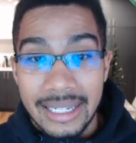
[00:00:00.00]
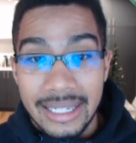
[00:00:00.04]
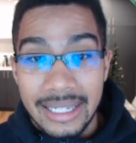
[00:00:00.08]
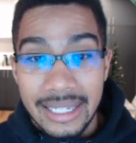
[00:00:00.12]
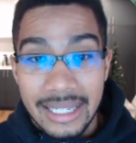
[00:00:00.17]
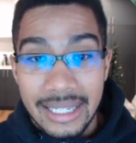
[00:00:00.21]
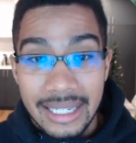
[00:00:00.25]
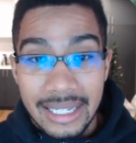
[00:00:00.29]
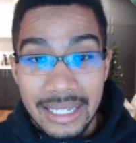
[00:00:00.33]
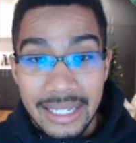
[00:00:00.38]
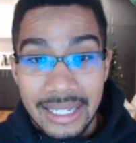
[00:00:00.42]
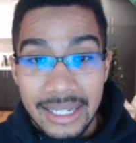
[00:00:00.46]

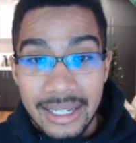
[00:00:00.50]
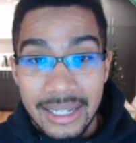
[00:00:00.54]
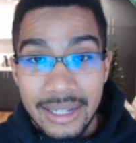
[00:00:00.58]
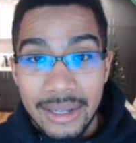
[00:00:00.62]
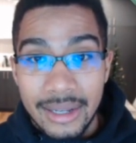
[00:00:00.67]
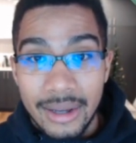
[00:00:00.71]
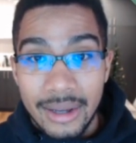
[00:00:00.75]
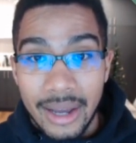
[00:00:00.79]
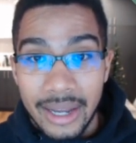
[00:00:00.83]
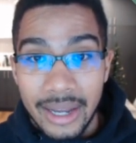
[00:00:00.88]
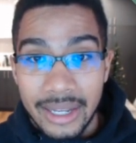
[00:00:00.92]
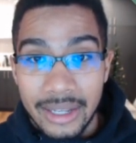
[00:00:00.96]
D,
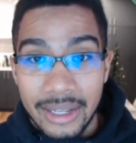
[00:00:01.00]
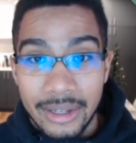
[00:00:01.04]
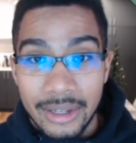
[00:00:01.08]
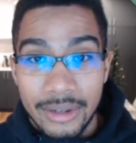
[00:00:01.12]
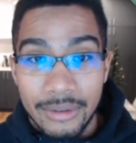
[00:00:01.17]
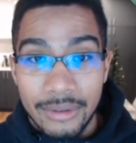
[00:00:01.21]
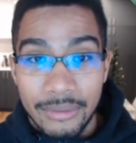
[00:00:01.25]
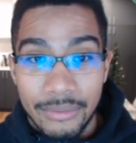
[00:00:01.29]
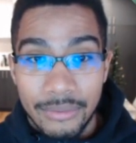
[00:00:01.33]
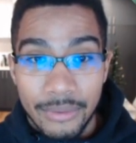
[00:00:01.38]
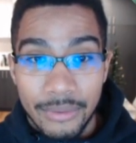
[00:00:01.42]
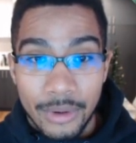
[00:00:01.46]
I can
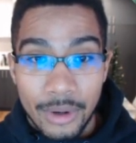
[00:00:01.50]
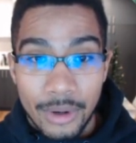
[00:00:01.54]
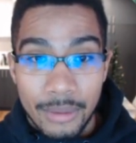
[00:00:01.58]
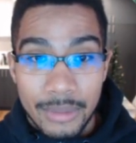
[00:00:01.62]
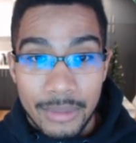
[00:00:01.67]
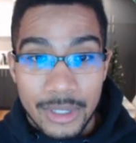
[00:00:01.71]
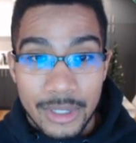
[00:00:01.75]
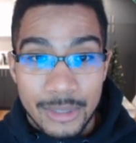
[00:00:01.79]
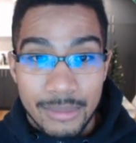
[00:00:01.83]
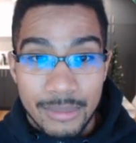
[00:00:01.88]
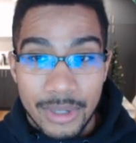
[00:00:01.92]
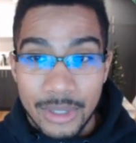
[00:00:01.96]

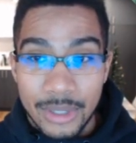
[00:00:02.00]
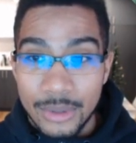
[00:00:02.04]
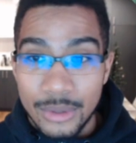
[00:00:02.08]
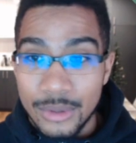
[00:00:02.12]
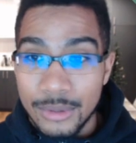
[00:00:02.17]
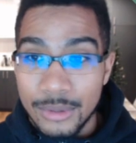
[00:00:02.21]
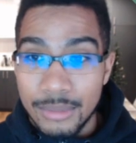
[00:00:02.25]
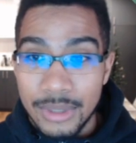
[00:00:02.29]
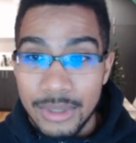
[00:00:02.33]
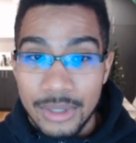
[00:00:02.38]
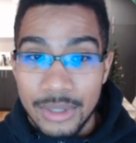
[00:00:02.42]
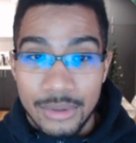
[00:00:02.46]
confirm is my
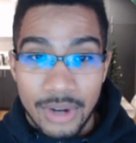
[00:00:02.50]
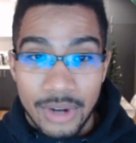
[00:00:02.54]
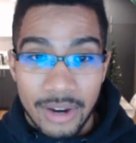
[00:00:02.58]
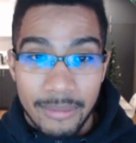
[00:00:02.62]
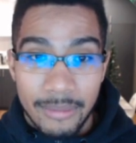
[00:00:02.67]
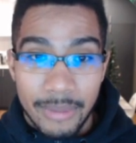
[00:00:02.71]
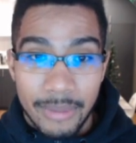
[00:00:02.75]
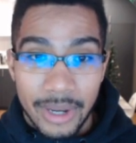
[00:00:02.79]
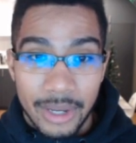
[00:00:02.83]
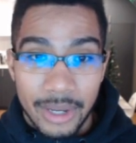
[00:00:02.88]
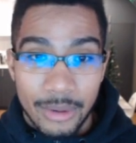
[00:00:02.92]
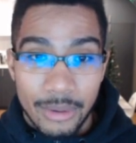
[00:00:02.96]
USB
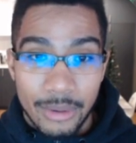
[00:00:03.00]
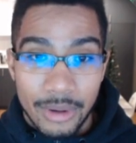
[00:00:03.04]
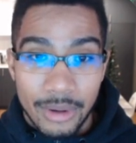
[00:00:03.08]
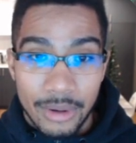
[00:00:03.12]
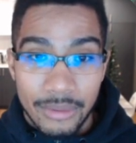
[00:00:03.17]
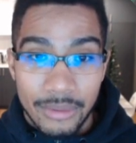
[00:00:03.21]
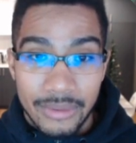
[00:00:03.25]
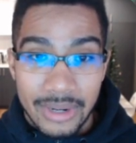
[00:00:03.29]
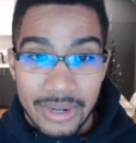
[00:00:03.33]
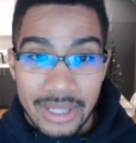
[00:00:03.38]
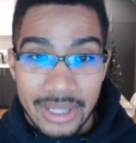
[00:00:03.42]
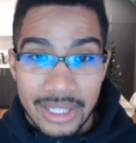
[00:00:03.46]
drive by going
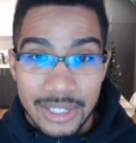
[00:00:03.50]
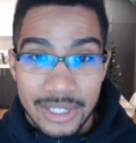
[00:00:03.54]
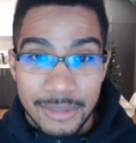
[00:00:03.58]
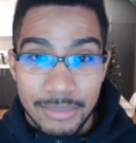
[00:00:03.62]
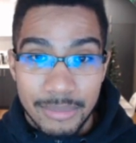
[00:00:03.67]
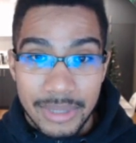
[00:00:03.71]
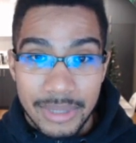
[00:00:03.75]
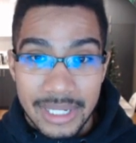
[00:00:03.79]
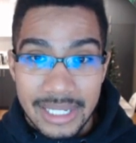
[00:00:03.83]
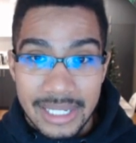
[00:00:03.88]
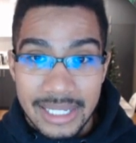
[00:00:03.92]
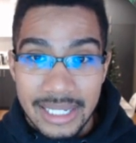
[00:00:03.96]
over to this
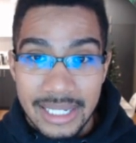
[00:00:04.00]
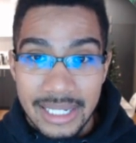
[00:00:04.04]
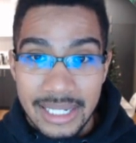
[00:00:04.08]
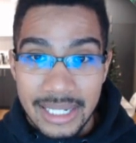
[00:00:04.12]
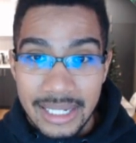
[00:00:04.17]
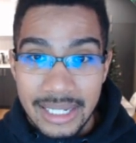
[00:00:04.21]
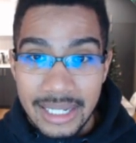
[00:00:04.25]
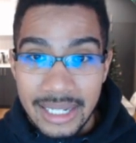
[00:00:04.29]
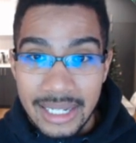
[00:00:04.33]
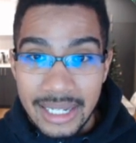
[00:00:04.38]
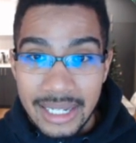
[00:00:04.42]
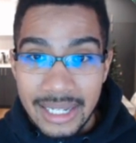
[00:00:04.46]

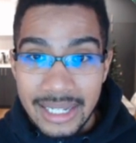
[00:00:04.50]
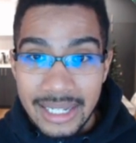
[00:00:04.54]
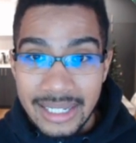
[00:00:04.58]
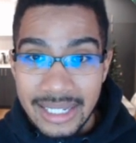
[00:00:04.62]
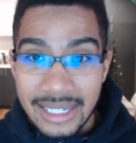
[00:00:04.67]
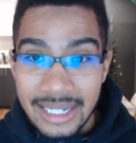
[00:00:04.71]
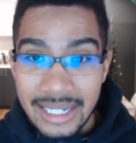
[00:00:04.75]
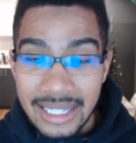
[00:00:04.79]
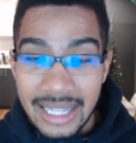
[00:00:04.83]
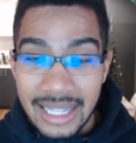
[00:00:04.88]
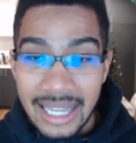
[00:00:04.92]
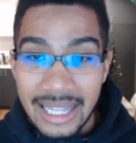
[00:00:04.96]
PC,
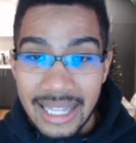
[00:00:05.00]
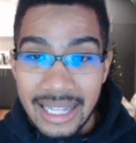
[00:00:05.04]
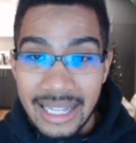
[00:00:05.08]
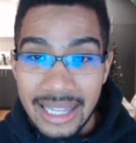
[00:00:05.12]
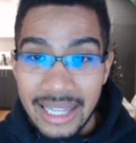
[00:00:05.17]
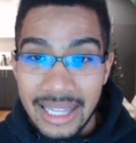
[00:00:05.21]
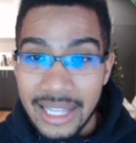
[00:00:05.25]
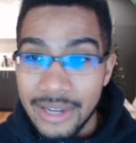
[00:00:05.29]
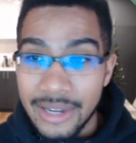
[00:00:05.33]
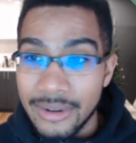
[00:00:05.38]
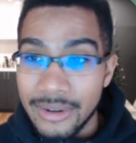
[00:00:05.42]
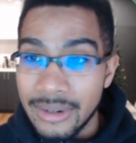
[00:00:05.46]
seeing that
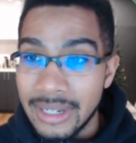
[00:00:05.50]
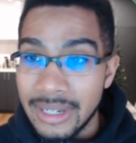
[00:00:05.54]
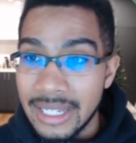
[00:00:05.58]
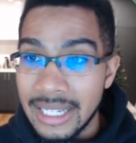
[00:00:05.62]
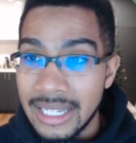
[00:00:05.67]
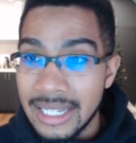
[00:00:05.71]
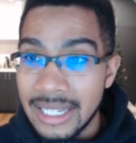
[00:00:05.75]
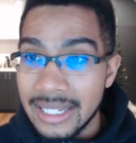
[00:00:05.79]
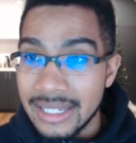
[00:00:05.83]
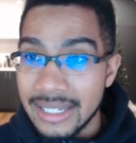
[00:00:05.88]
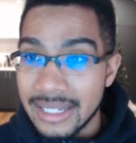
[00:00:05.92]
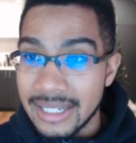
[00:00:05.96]
letter
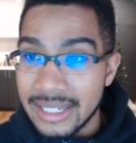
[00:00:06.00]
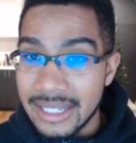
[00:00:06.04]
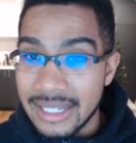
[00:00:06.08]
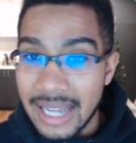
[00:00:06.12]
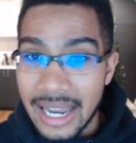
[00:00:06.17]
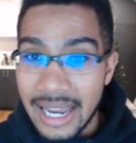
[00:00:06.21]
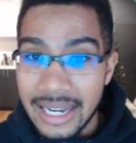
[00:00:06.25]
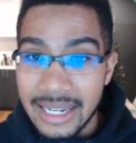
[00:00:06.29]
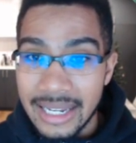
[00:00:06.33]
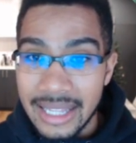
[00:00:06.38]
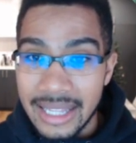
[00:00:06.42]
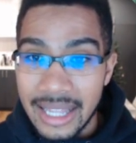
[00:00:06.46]
D is
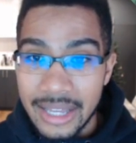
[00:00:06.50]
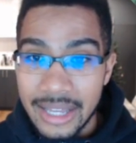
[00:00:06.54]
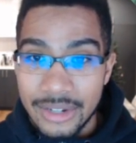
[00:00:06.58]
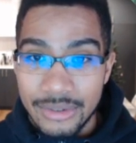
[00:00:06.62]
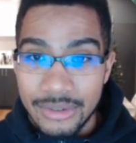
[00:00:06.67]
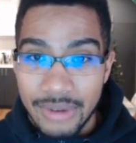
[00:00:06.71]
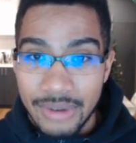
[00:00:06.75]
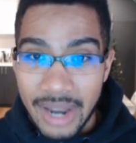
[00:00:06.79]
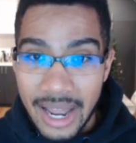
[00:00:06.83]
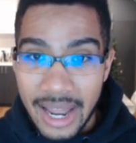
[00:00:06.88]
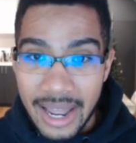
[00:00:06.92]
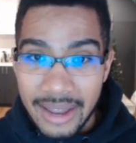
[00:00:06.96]
assigned to that
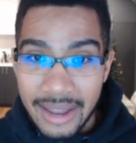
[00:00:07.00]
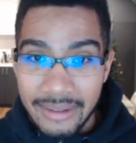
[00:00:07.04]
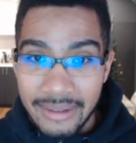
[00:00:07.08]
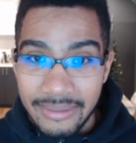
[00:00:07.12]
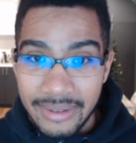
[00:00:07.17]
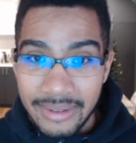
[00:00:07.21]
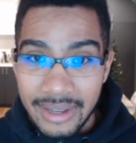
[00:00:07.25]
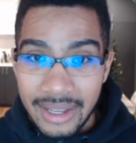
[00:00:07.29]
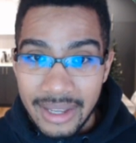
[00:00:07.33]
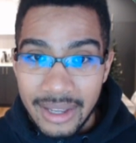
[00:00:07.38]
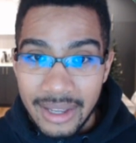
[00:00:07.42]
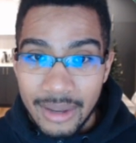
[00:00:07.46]

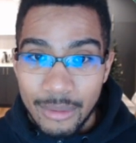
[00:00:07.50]
drive.